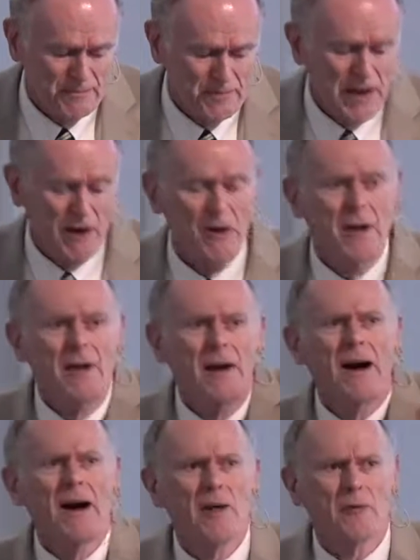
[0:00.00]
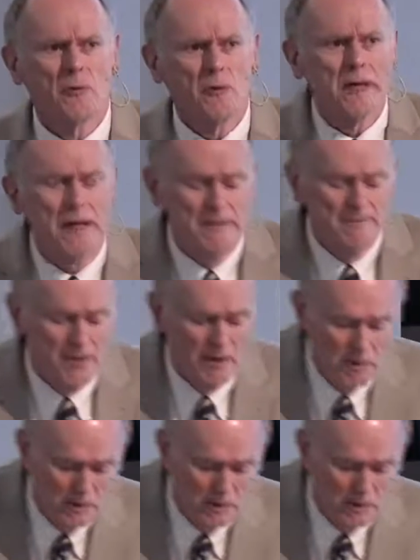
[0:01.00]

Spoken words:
Now, number